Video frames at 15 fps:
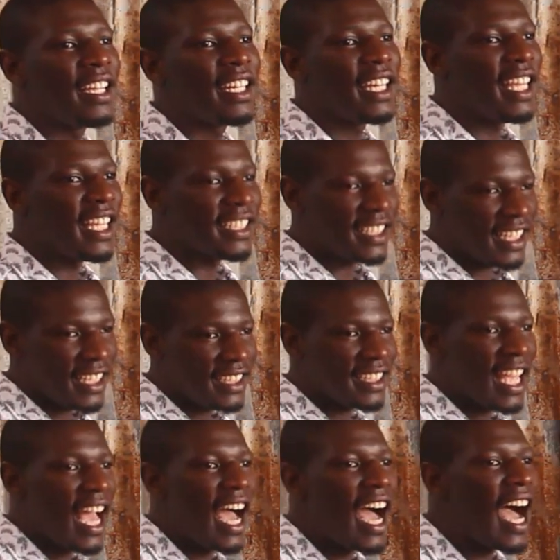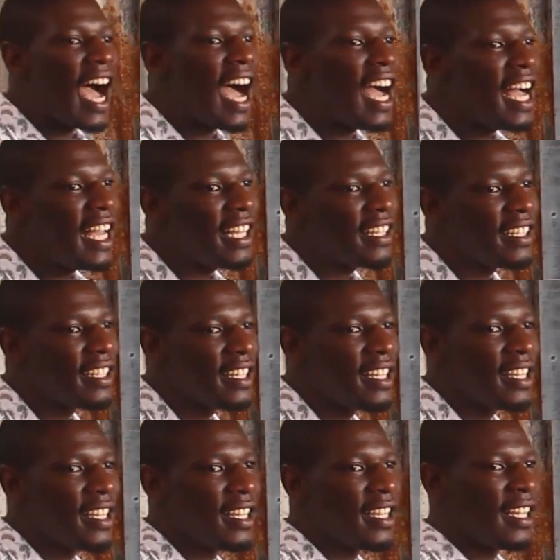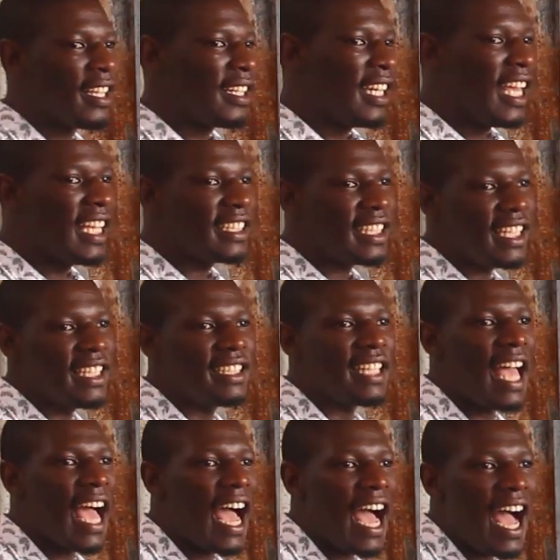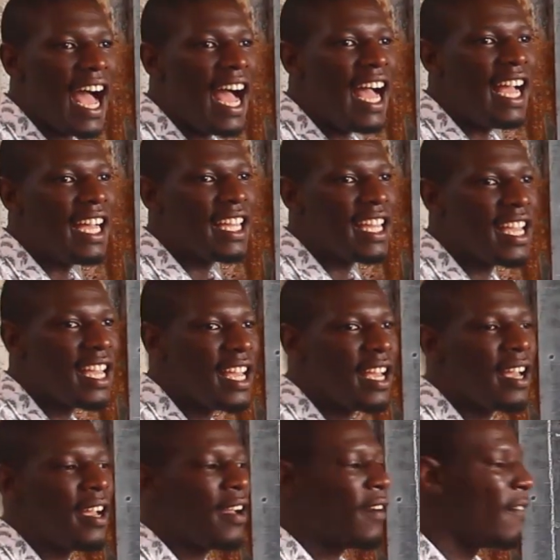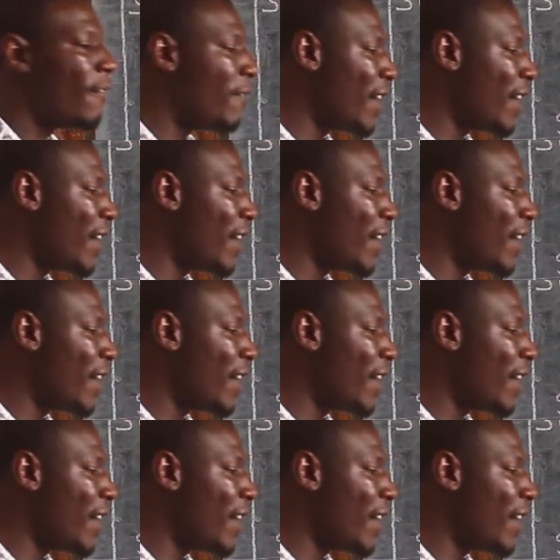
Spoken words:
This is a. This is a.